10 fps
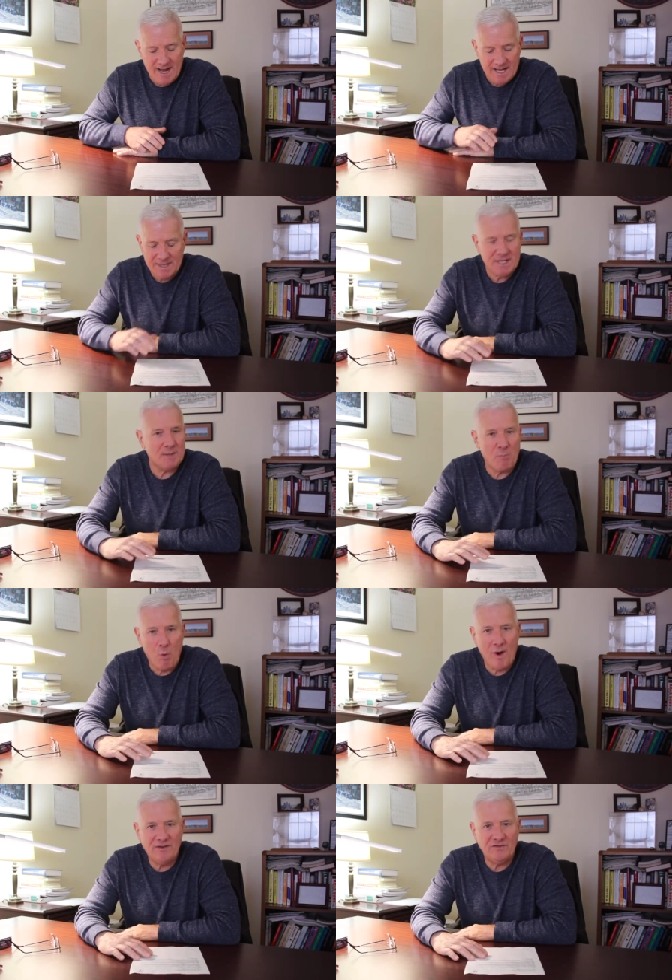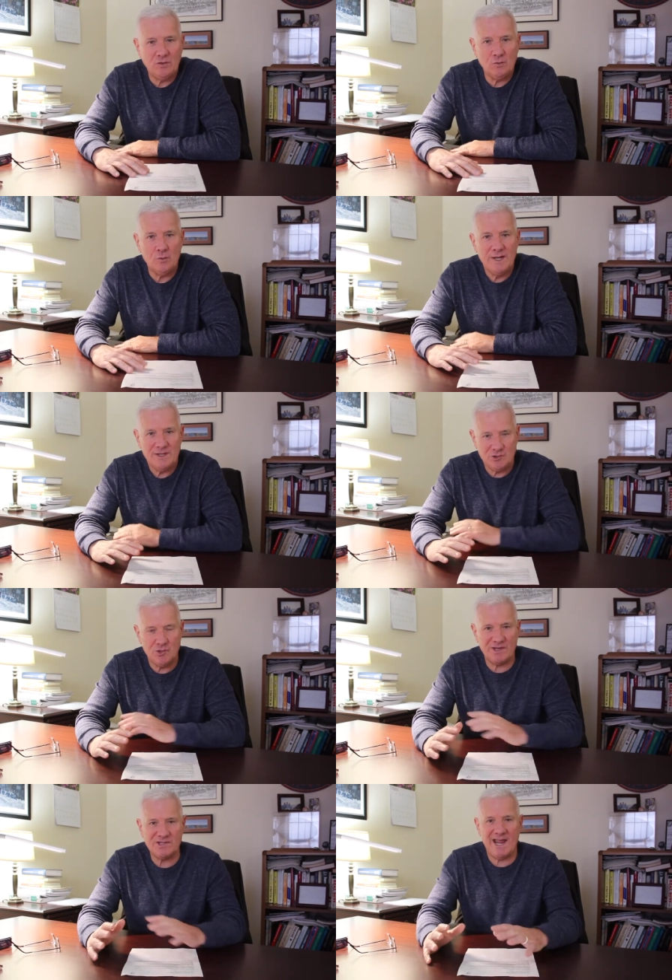I think it points to
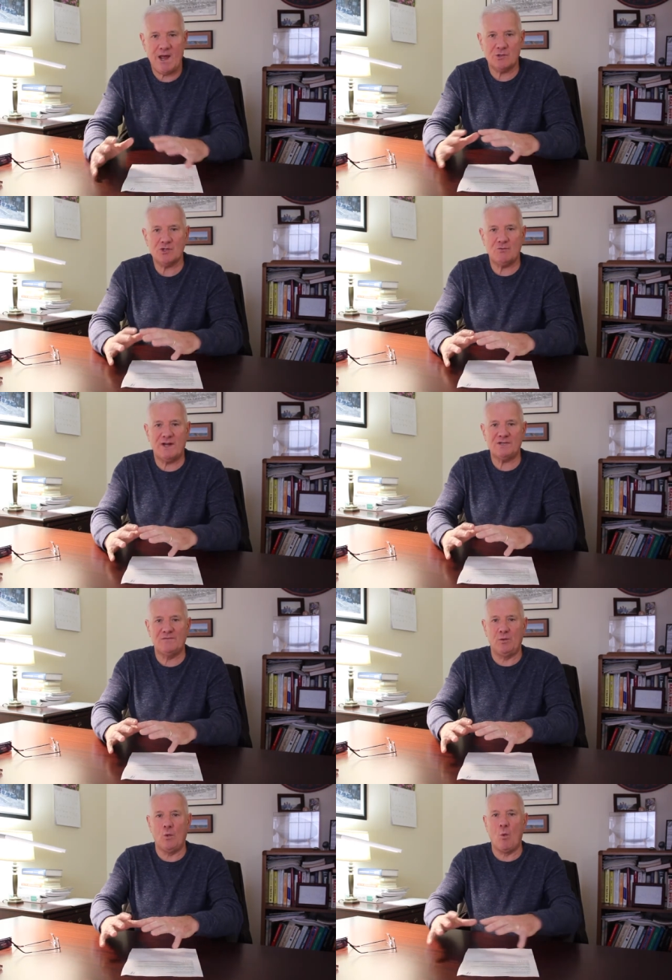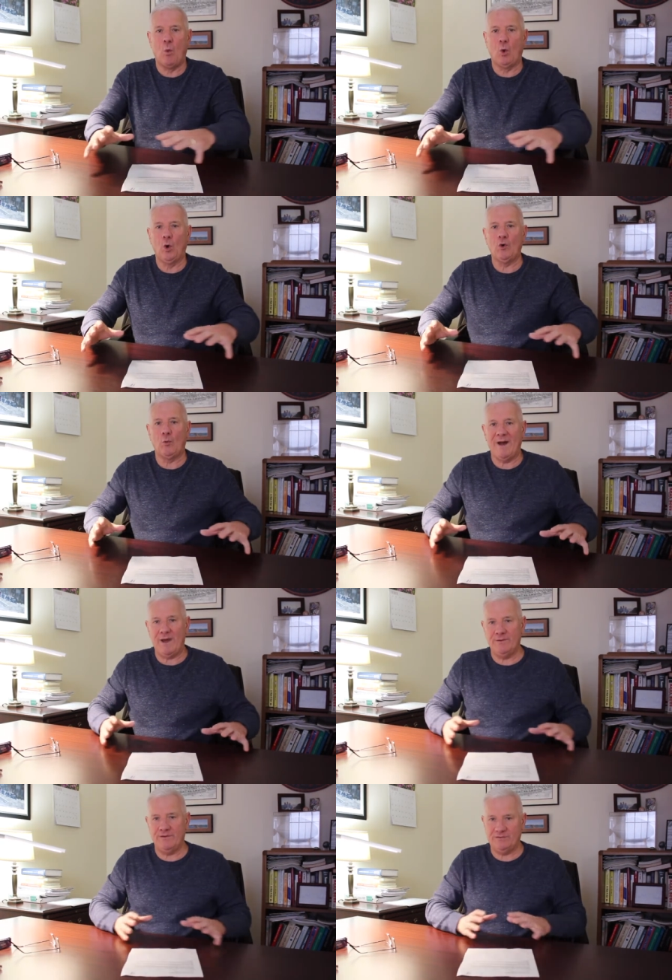just how stressful the world
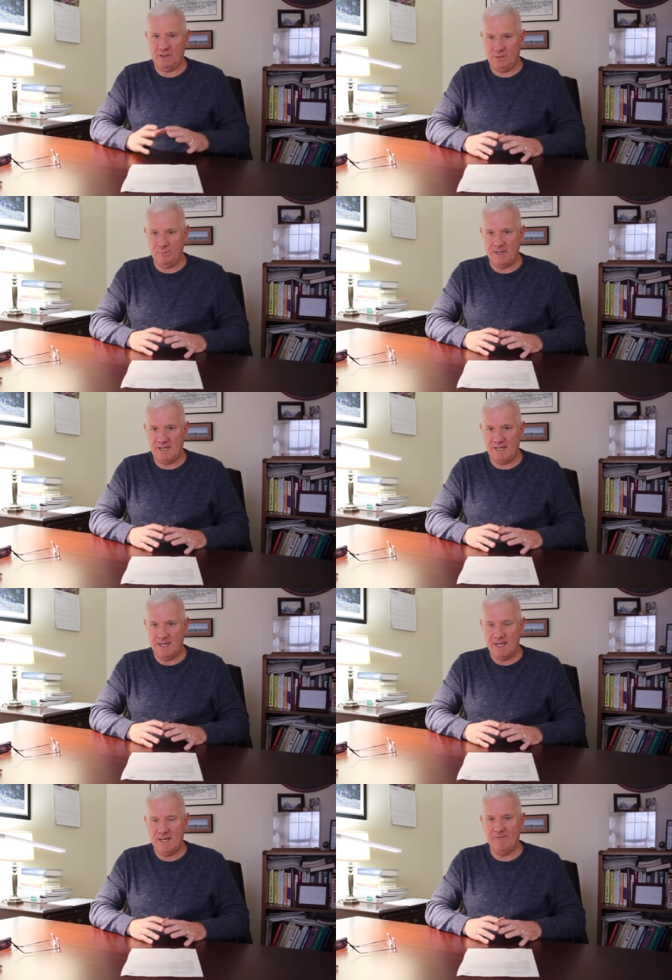around us can be